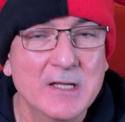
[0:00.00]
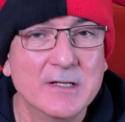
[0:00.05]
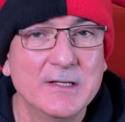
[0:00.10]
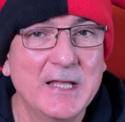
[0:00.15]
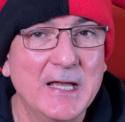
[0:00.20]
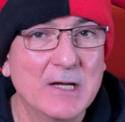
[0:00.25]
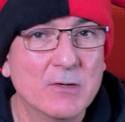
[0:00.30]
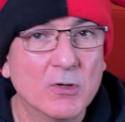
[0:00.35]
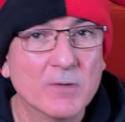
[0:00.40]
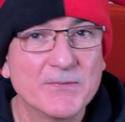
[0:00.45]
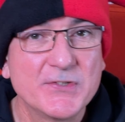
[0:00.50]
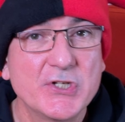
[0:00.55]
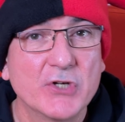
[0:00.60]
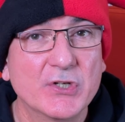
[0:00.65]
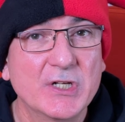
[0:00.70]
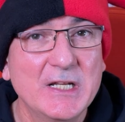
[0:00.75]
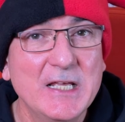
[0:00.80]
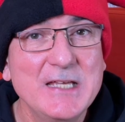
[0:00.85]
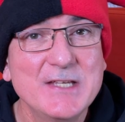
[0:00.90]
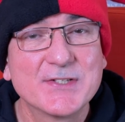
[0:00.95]
Now, obviously
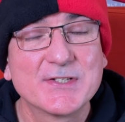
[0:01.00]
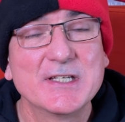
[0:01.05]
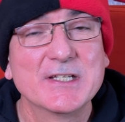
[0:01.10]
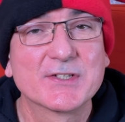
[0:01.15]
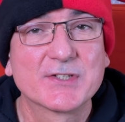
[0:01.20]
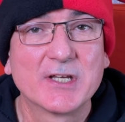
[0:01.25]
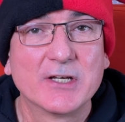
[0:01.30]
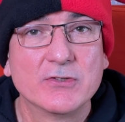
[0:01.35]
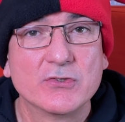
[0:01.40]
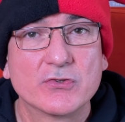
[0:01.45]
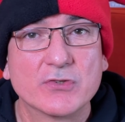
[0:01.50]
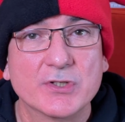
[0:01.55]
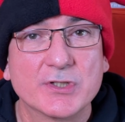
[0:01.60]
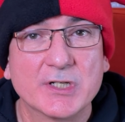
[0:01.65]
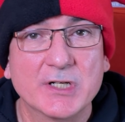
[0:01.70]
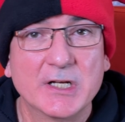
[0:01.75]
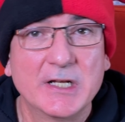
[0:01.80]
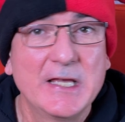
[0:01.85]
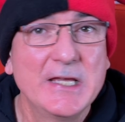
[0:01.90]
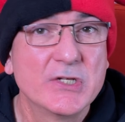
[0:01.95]
on an A600
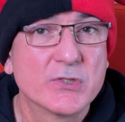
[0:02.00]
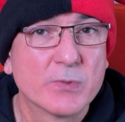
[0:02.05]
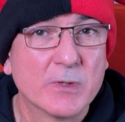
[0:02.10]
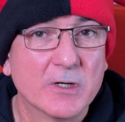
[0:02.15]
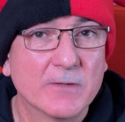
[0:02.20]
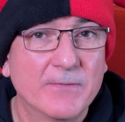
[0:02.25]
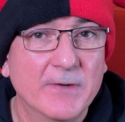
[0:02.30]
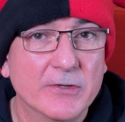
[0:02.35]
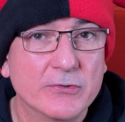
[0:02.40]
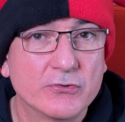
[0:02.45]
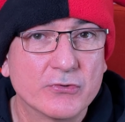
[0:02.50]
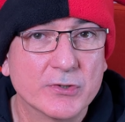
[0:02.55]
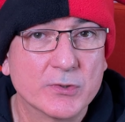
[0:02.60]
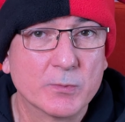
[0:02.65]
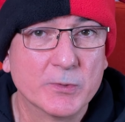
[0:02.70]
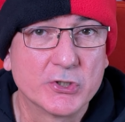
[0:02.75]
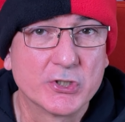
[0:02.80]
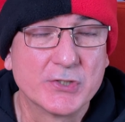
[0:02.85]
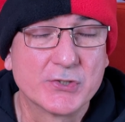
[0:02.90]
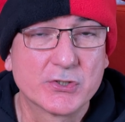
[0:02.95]
and an A1200,
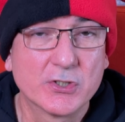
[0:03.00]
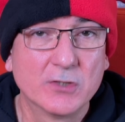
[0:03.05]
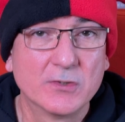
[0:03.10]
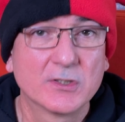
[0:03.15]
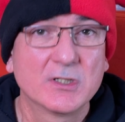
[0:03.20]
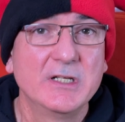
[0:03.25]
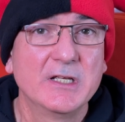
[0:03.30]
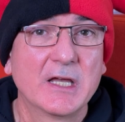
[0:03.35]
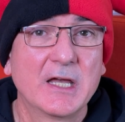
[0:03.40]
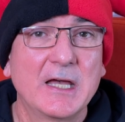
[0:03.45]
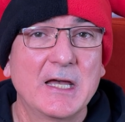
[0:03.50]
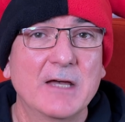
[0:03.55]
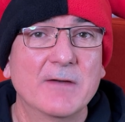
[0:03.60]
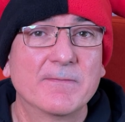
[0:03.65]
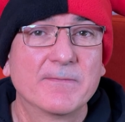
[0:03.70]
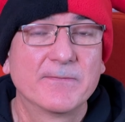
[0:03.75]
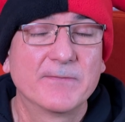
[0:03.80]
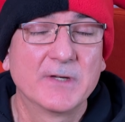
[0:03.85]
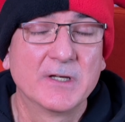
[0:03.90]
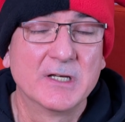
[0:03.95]
which historically
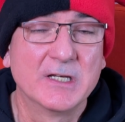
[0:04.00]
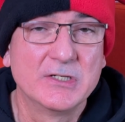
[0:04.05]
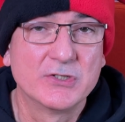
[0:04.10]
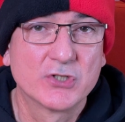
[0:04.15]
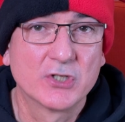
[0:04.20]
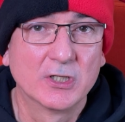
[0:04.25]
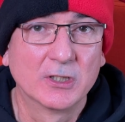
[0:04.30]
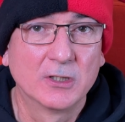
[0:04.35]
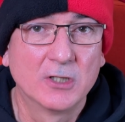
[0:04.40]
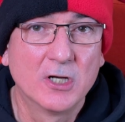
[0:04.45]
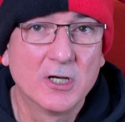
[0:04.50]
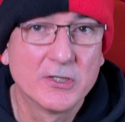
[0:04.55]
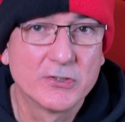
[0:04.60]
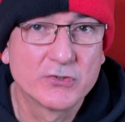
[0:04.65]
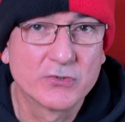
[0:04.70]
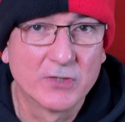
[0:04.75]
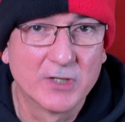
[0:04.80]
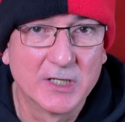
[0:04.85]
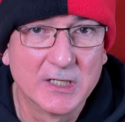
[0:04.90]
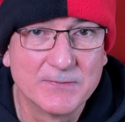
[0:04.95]
have uh, internal hard
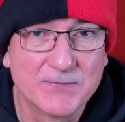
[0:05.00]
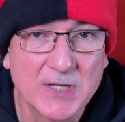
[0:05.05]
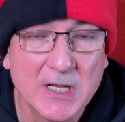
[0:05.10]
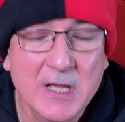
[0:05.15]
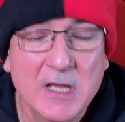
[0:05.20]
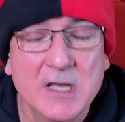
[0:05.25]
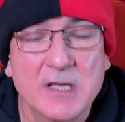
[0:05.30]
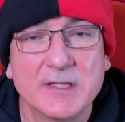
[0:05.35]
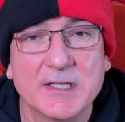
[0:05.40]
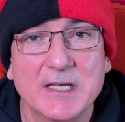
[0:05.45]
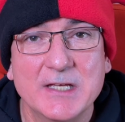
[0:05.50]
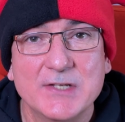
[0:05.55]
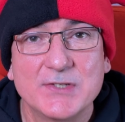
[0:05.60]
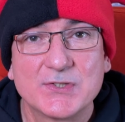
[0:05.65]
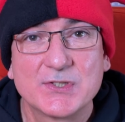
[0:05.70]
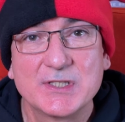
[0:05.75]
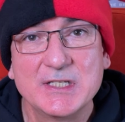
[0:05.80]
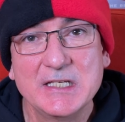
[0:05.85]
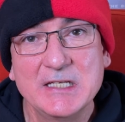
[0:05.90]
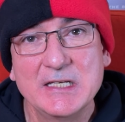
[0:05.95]
drives,
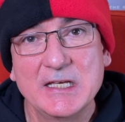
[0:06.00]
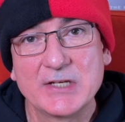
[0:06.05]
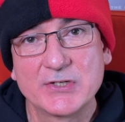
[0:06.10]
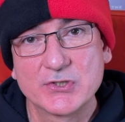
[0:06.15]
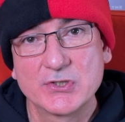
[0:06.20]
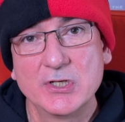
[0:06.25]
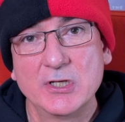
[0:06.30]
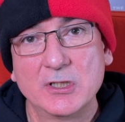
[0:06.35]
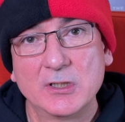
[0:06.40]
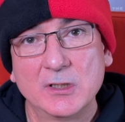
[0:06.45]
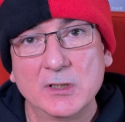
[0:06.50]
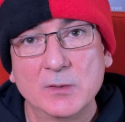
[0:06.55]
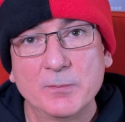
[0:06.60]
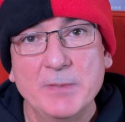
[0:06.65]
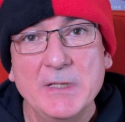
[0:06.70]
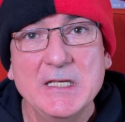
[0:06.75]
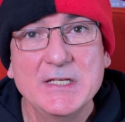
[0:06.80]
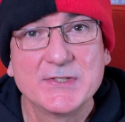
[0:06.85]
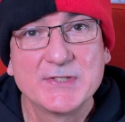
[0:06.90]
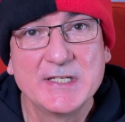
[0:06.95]
there's the external
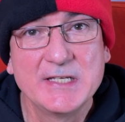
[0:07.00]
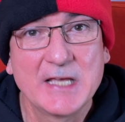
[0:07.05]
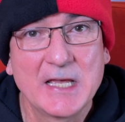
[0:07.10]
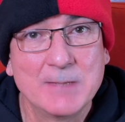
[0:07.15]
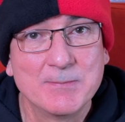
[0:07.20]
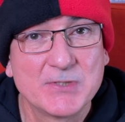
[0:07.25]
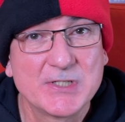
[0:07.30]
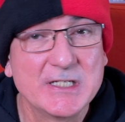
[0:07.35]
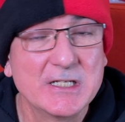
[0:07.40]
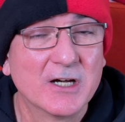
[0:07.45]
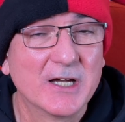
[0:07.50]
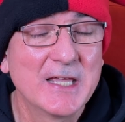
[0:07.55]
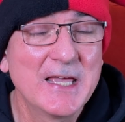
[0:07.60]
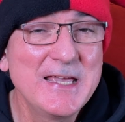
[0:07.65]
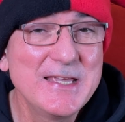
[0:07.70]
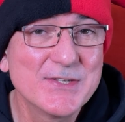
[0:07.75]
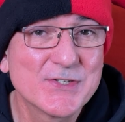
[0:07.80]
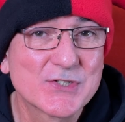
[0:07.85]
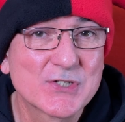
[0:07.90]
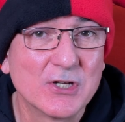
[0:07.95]

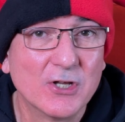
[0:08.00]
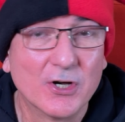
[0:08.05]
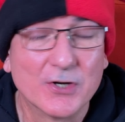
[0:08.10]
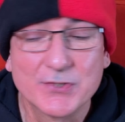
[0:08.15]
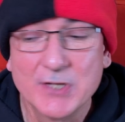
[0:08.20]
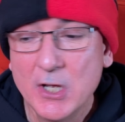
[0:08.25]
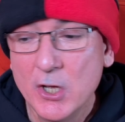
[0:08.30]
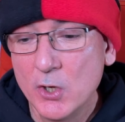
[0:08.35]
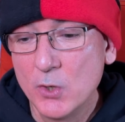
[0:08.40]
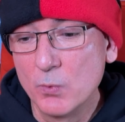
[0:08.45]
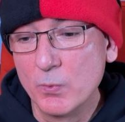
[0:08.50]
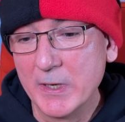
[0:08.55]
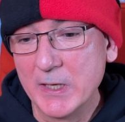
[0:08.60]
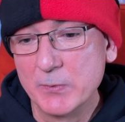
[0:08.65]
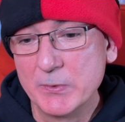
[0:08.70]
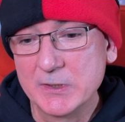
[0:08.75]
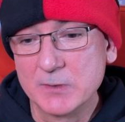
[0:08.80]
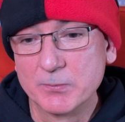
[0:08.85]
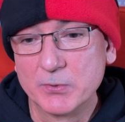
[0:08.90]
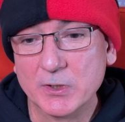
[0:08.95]
PCMCIA slot
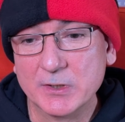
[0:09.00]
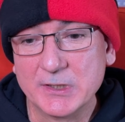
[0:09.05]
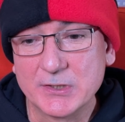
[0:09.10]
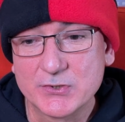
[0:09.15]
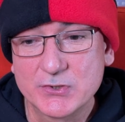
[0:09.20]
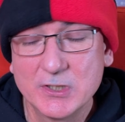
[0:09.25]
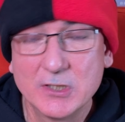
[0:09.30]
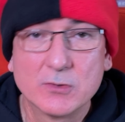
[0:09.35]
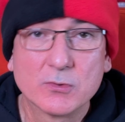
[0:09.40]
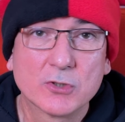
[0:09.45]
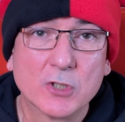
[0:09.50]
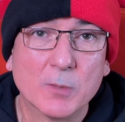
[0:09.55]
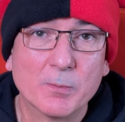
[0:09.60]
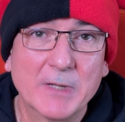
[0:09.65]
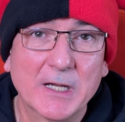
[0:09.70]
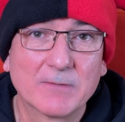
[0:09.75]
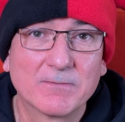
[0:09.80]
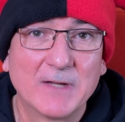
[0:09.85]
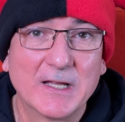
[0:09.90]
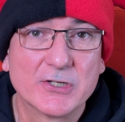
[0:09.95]
where we can put an external
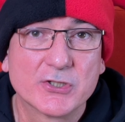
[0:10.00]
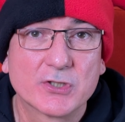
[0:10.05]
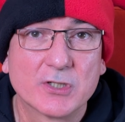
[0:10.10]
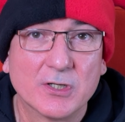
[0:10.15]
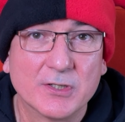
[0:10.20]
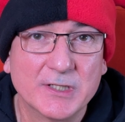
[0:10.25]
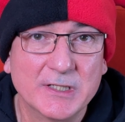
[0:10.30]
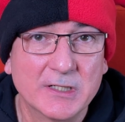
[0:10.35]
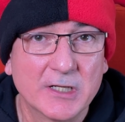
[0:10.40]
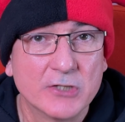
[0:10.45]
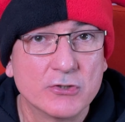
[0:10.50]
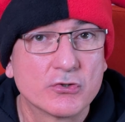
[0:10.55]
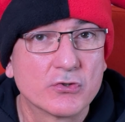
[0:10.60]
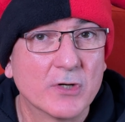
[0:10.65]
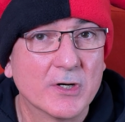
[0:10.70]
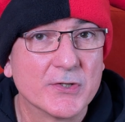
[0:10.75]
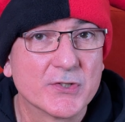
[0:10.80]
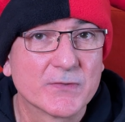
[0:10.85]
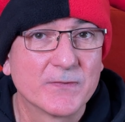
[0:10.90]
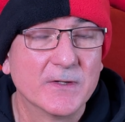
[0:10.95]
compact flash card in and
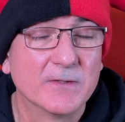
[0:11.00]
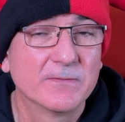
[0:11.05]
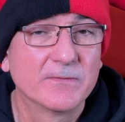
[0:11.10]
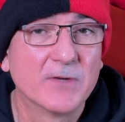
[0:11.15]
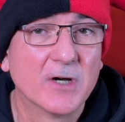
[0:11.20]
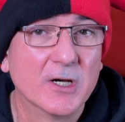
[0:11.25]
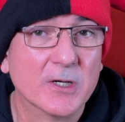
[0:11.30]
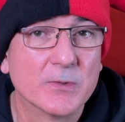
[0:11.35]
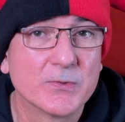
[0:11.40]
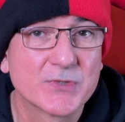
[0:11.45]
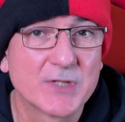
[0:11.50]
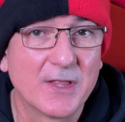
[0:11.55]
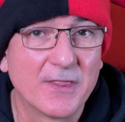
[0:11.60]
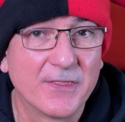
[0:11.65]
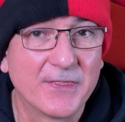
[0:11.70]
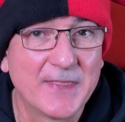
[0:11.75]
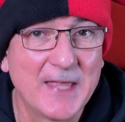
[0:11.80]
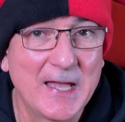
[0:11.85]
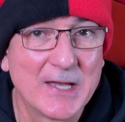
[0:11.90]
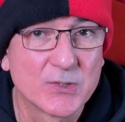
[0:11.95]
transfer files
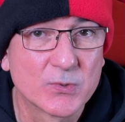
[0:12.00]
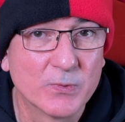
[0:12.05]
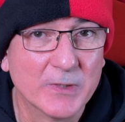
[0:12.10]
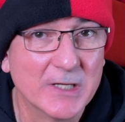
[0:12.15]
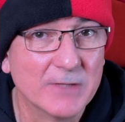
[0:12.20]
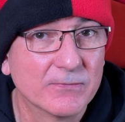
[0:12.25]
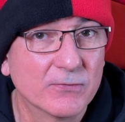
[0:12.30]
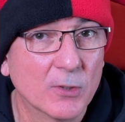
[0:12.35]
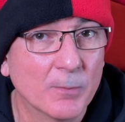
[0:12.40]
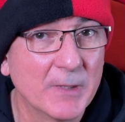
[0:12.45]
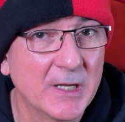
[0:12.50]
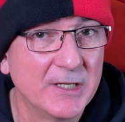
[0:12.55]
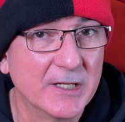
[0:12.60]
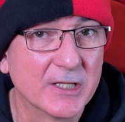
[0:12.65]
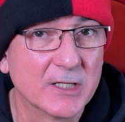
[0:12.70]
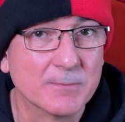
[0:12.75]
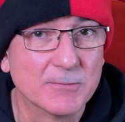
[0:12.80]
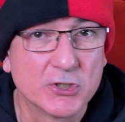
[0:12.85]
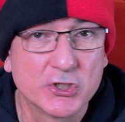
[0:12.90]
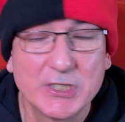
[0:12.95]
that way from
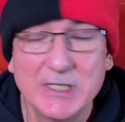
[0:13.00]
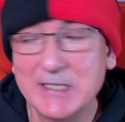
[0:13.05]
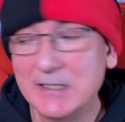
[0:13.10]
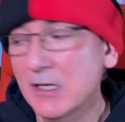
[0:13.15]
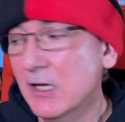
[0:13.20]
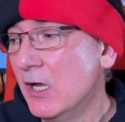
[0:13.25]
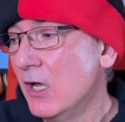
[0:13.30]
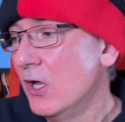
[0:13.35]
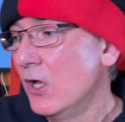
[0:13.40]
another machine.